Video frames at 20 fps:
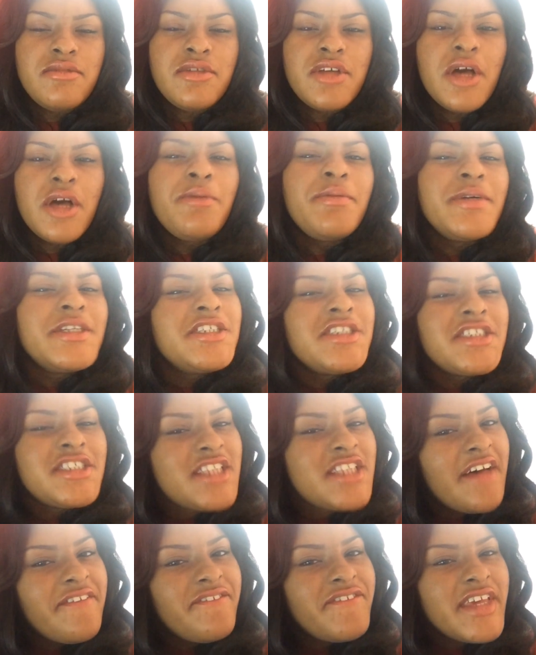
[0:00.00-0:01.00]
go put your
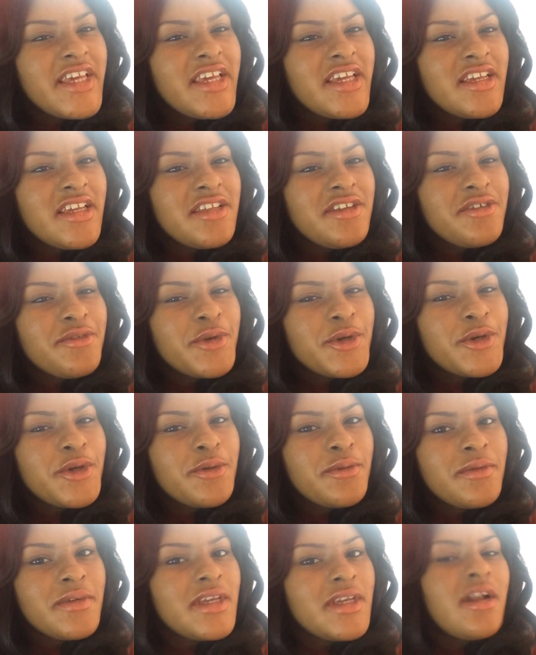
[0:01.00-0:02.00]
stuff in your
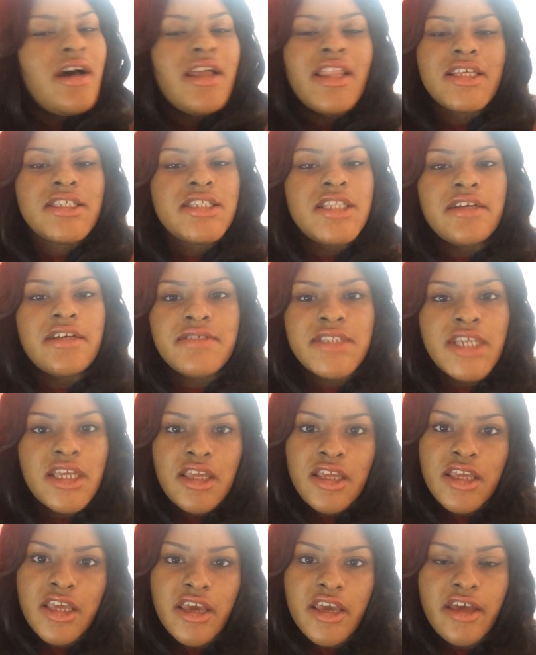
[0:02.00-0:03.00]
room, get all that stuff
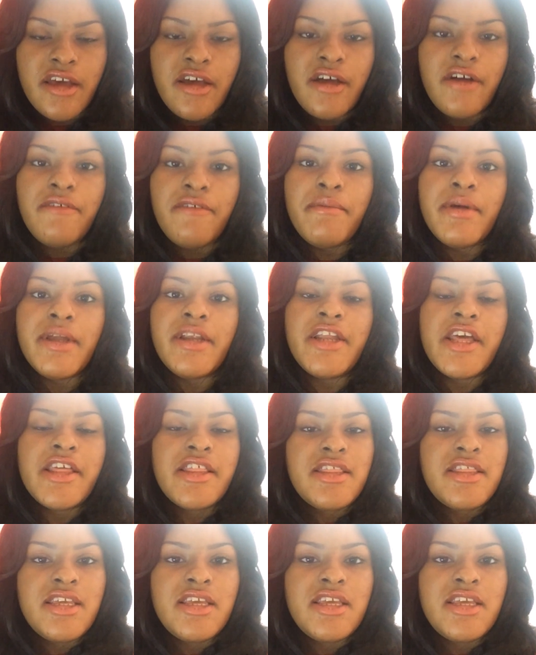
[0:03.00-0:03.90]
taken care of. But another